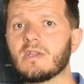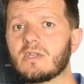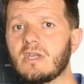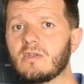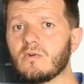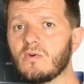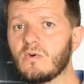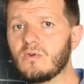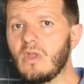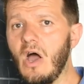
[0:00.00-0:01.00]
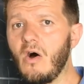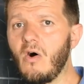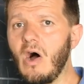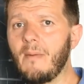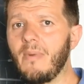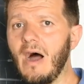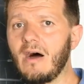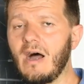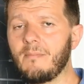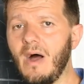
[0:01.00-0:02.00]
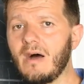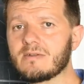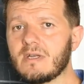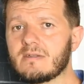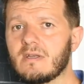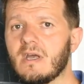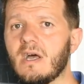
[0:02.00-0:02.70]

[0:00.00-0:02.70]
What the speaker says: Did you know about it?